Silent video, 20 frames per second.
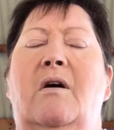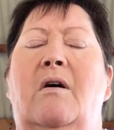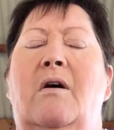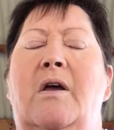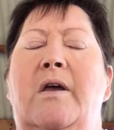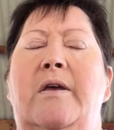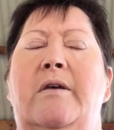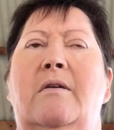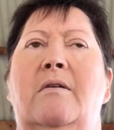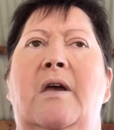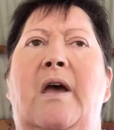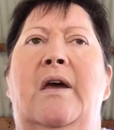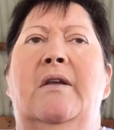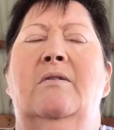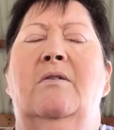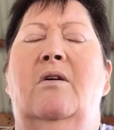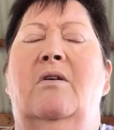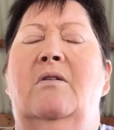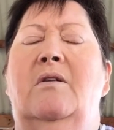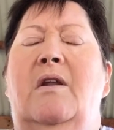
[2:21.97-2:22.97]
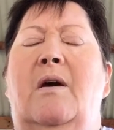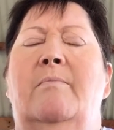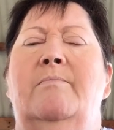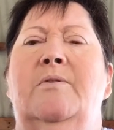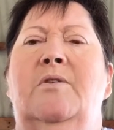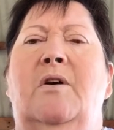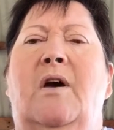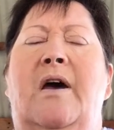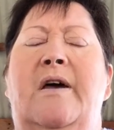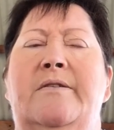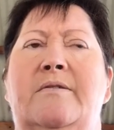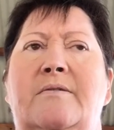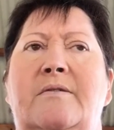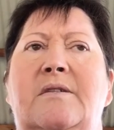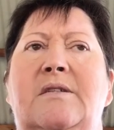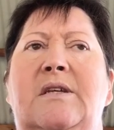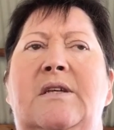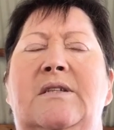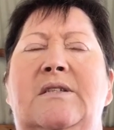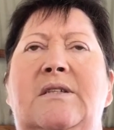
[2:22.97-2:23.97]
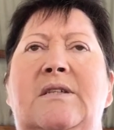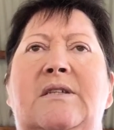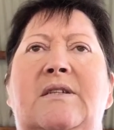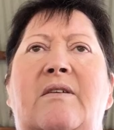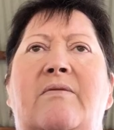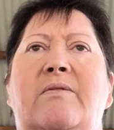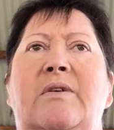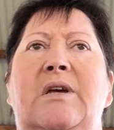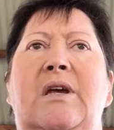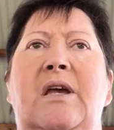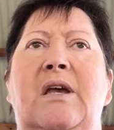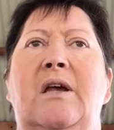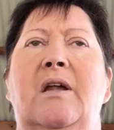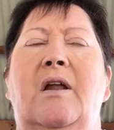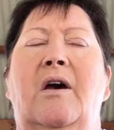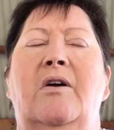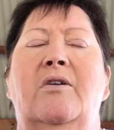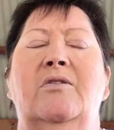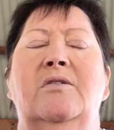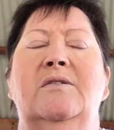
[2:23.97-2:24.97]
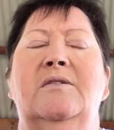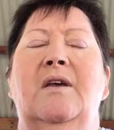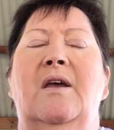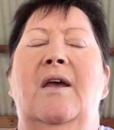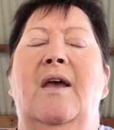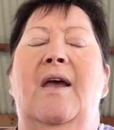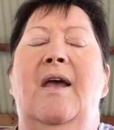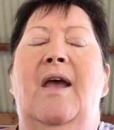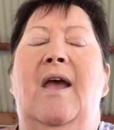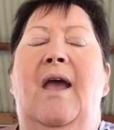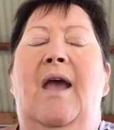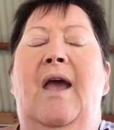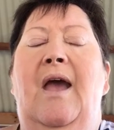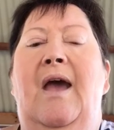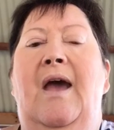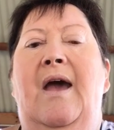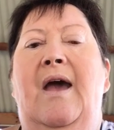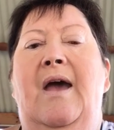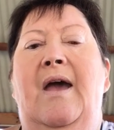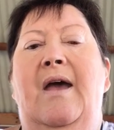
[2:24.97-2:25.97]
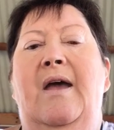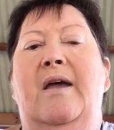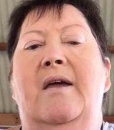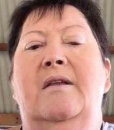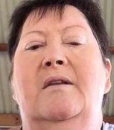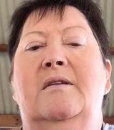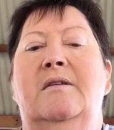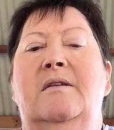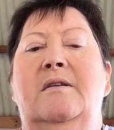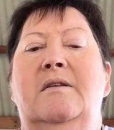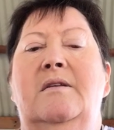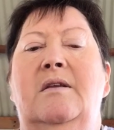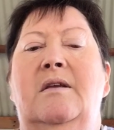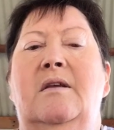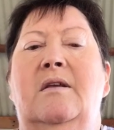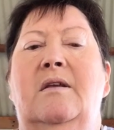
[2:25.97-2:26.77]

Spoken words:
I had gotten up to 167 kilos. And